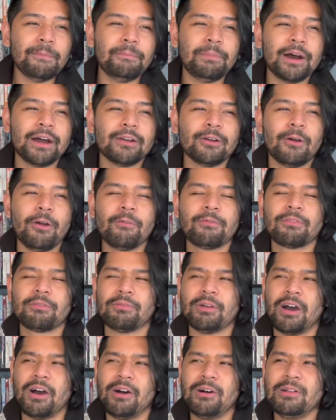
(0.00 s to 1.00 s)
But
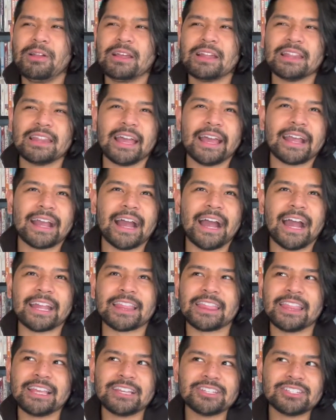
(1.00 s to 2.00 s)
overall, like, I
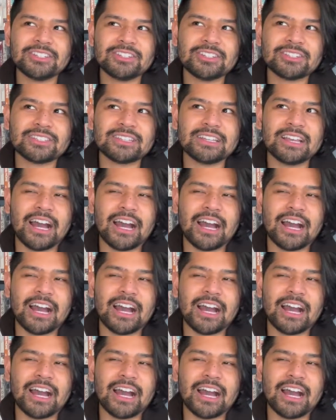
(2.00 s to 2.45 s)
think she just